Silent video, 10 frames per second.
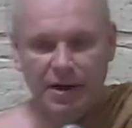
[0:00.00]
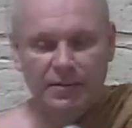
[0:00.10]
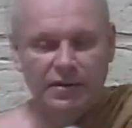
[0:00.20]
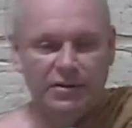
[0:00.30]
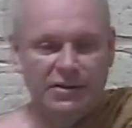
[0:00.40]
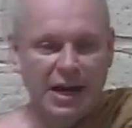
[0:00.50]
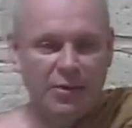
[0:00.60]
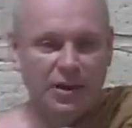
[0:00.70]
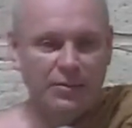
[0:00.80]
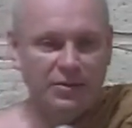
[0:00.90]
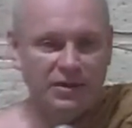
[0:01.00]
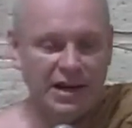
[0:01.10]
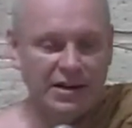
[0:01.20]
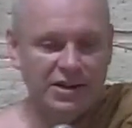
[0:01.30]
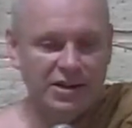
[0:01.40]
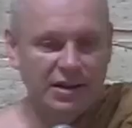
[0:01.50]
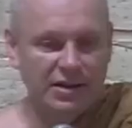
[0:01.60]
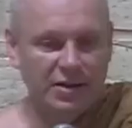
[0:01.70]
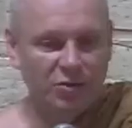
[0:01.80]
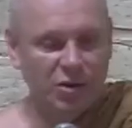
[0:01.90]
because our
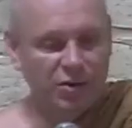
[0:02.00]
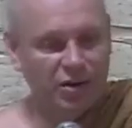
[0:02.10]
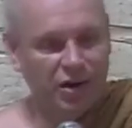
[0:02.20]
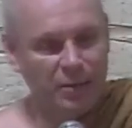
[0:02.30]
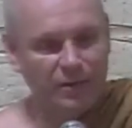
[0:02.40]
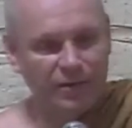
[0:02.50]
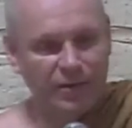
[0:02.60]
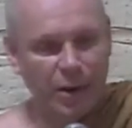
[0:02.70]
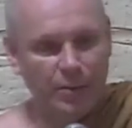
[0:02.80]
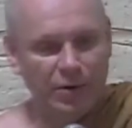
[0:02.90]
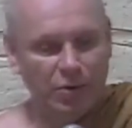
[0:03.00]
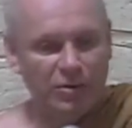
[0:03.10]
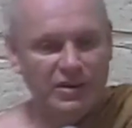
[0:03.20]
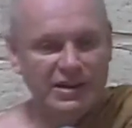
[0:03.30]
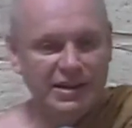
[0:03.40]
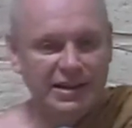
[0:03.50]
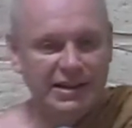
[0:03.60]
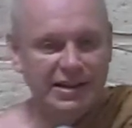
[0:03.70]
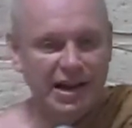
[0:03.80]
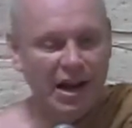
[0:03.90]
reputation and where we come from and all these things